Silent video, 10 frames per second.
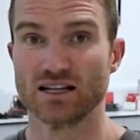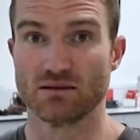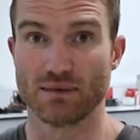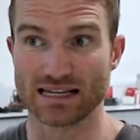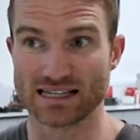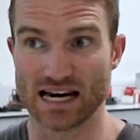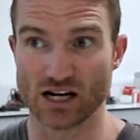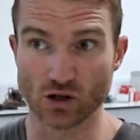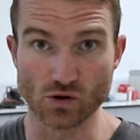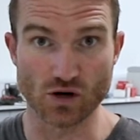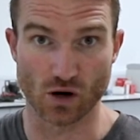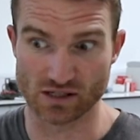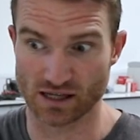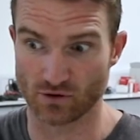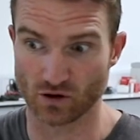to maintain a glucose
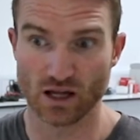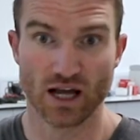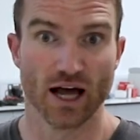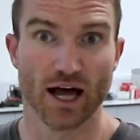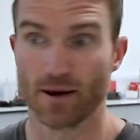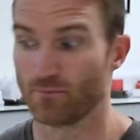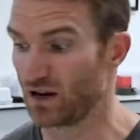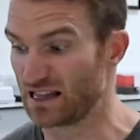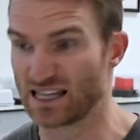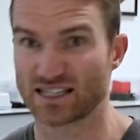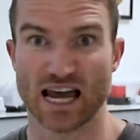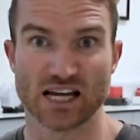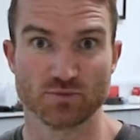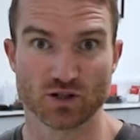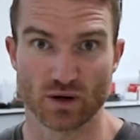level, in this
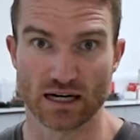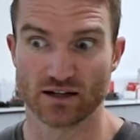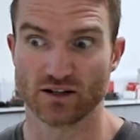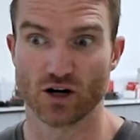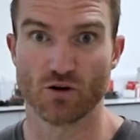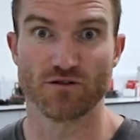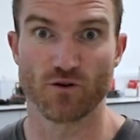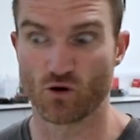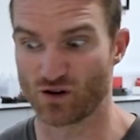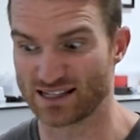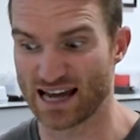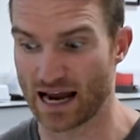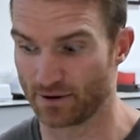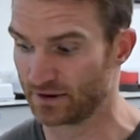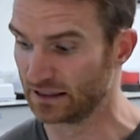case between 4 and 10.